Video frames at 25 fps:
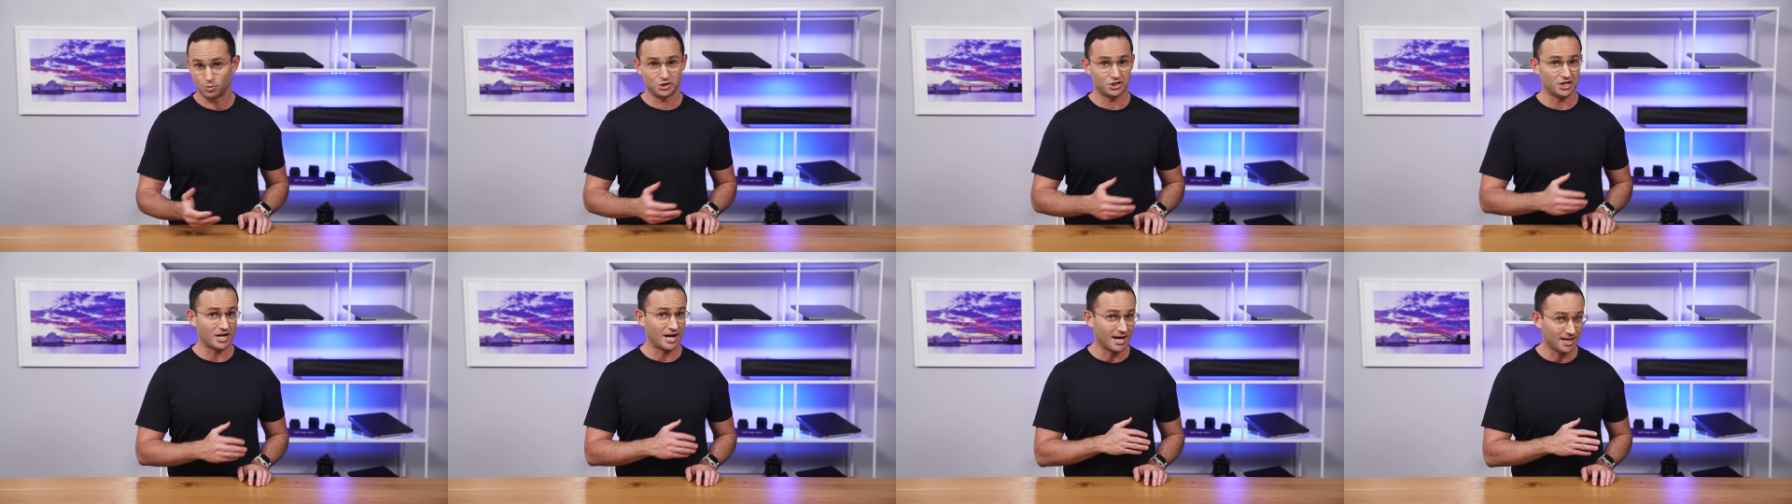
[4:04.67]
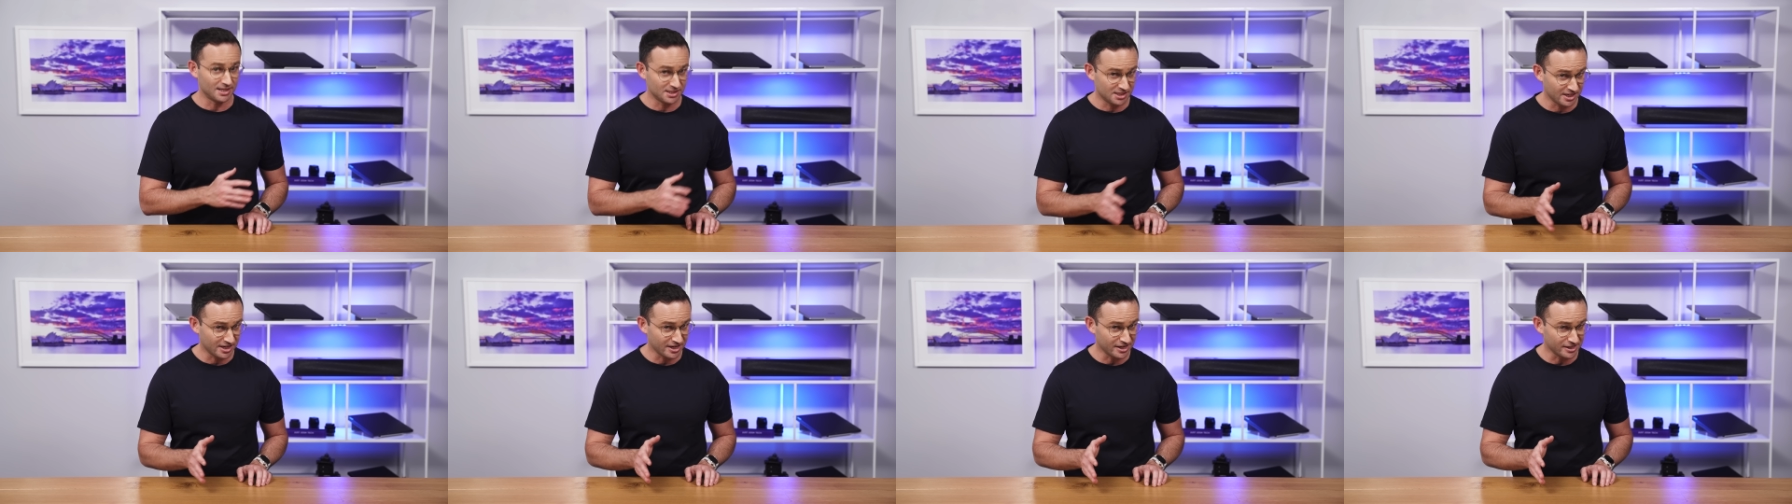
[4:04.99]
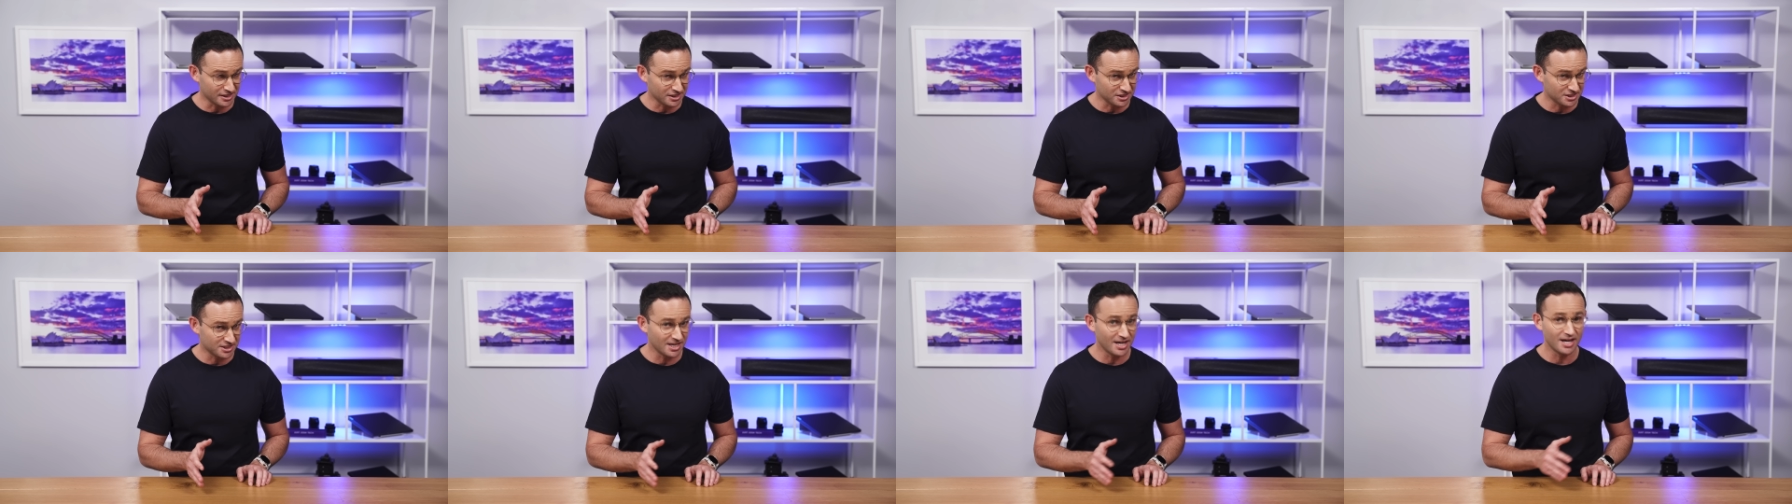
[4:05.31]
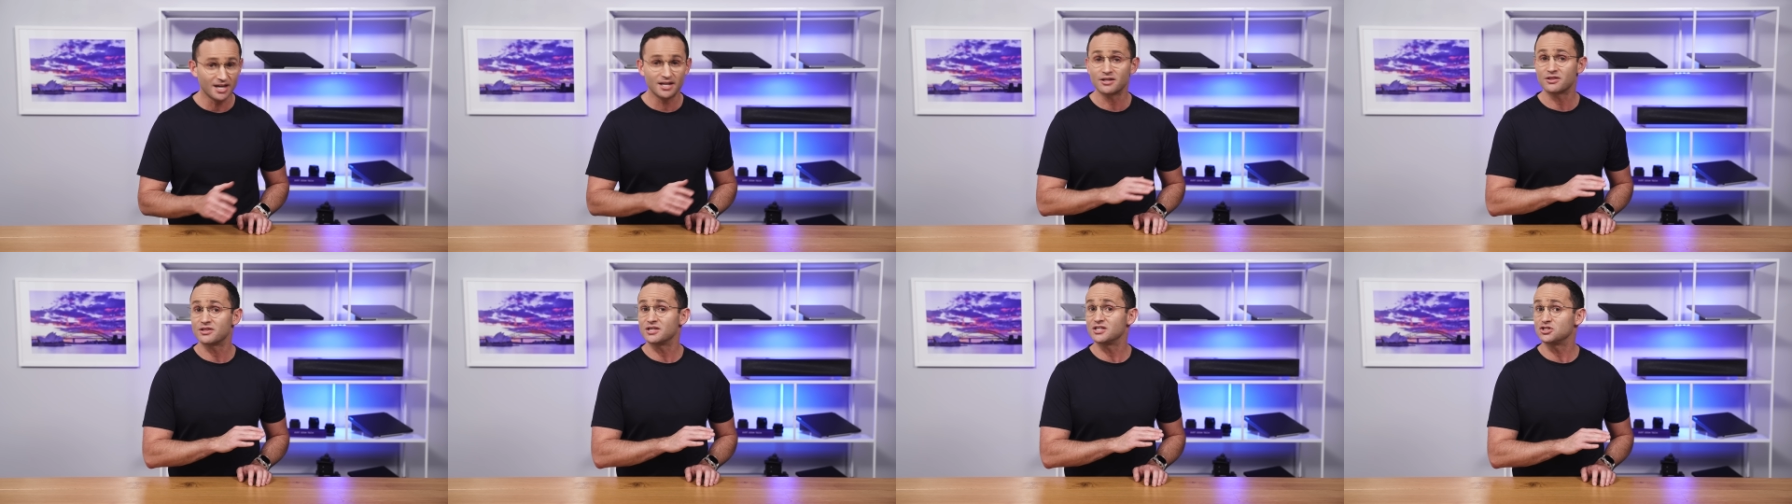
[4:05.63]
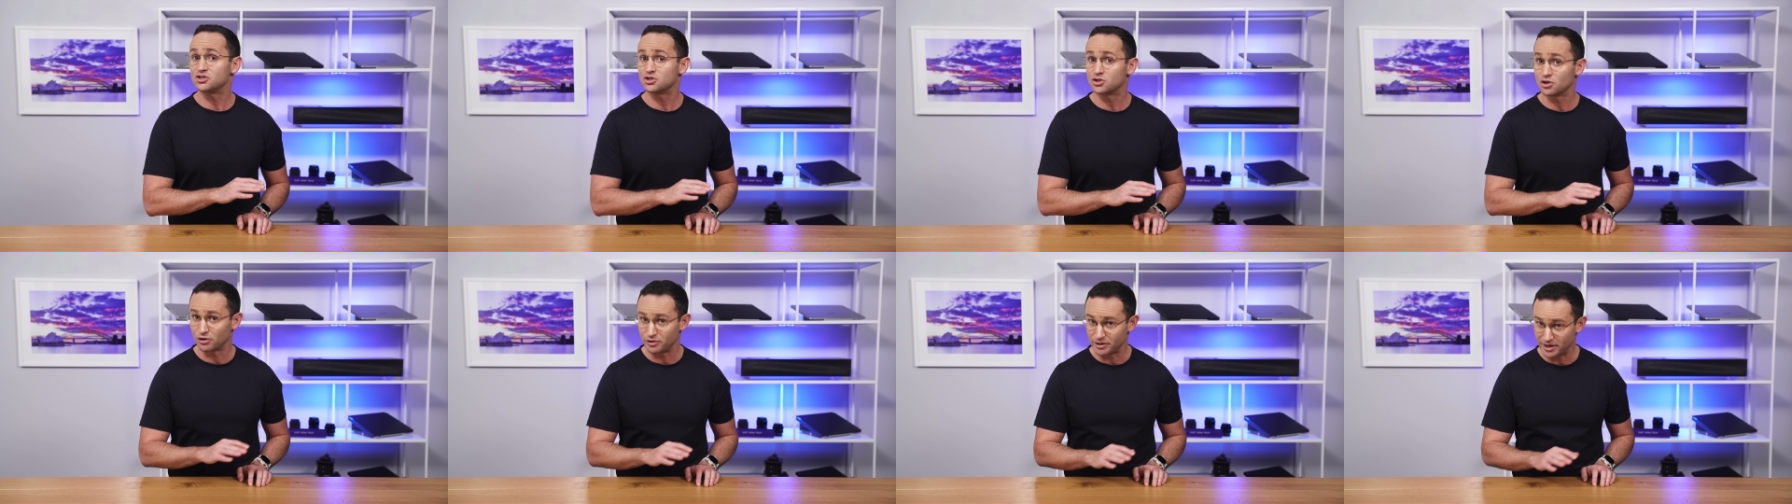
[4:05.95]
which as I understand
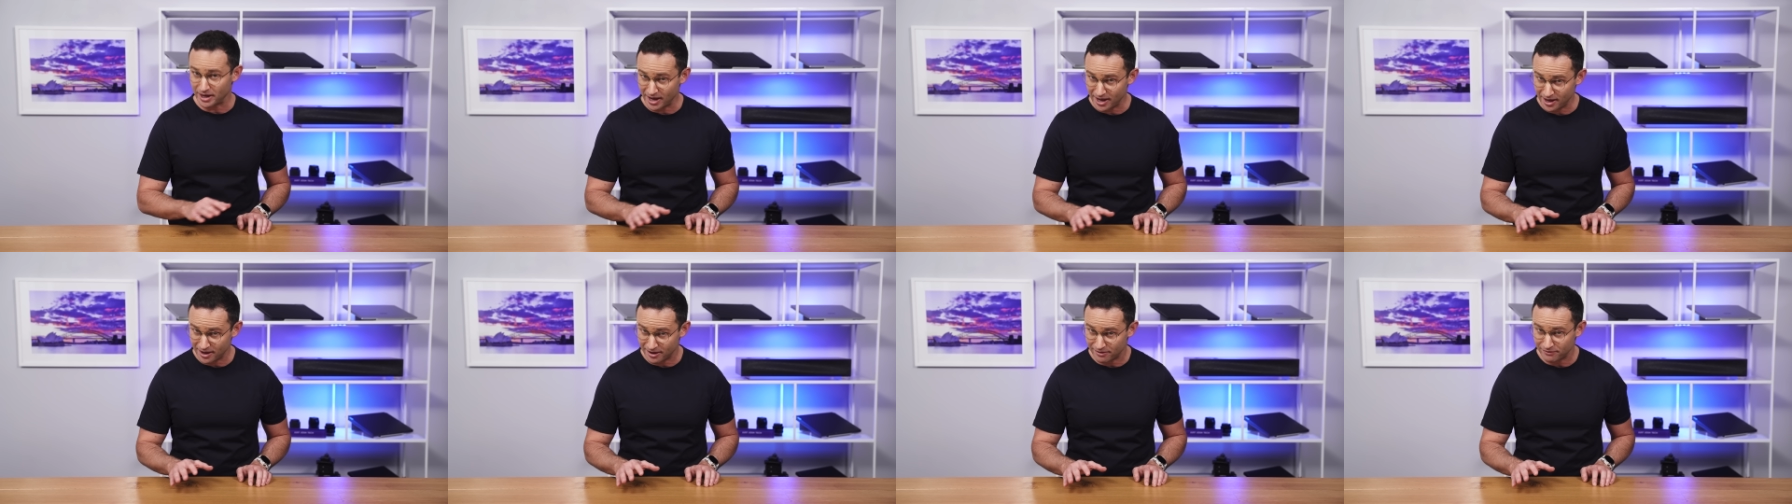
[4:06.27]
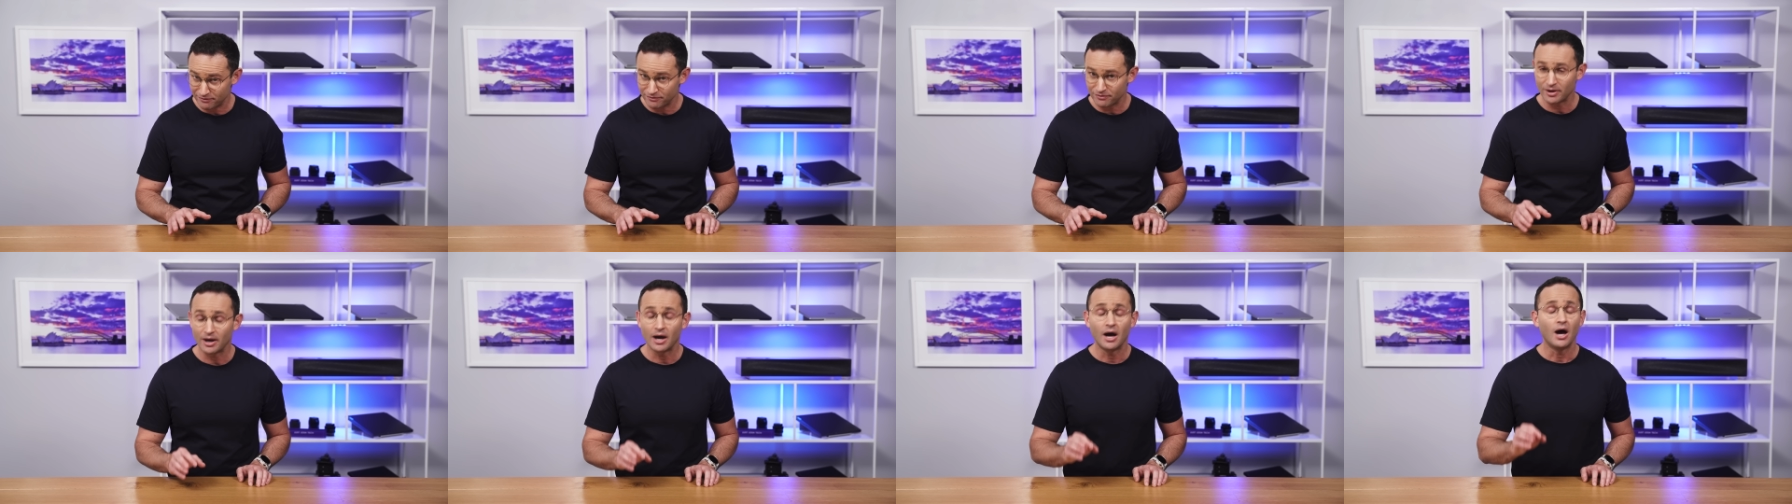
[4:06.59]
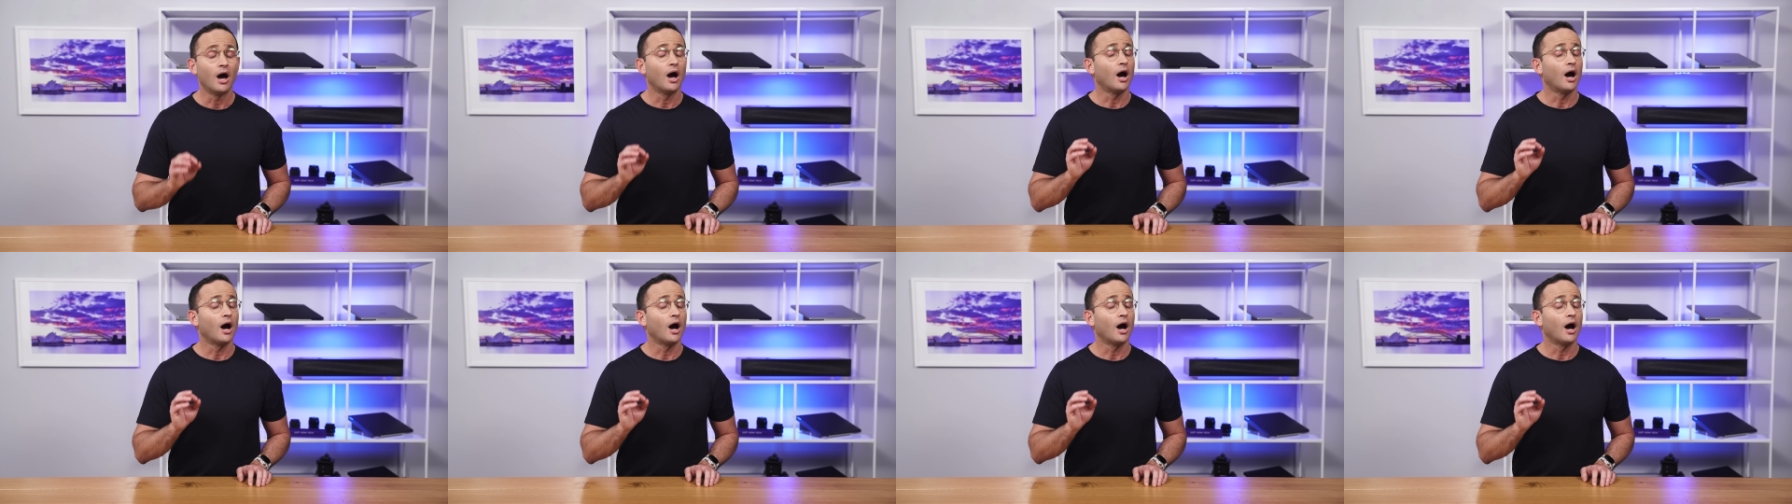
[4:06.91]
these don't have,